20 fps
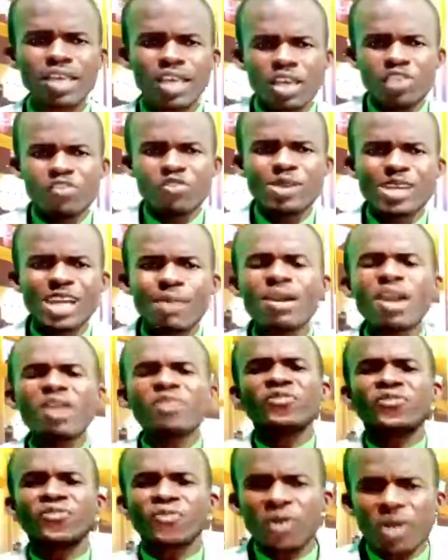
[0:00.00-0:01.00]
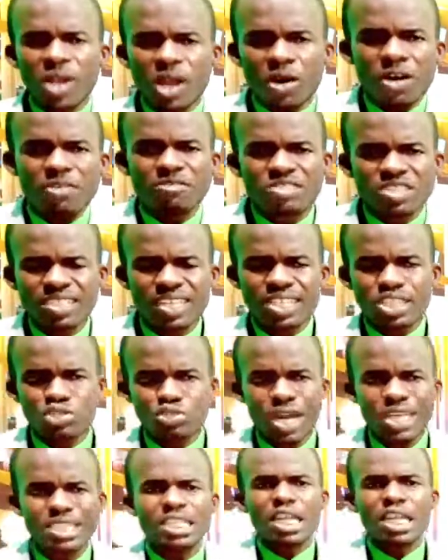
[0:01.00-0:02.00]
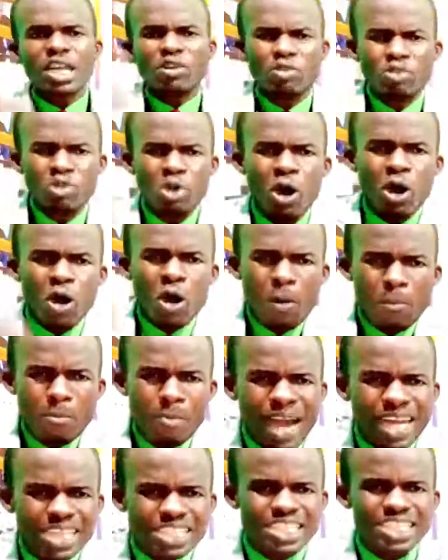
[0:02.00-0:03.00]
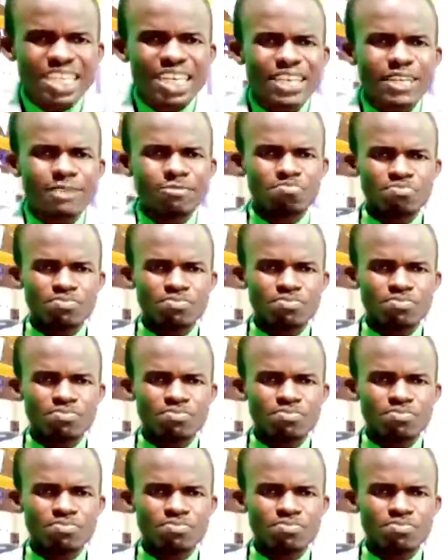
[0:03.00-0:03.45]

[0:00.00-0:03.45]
if you become a follower of Jesus Christ, no magic,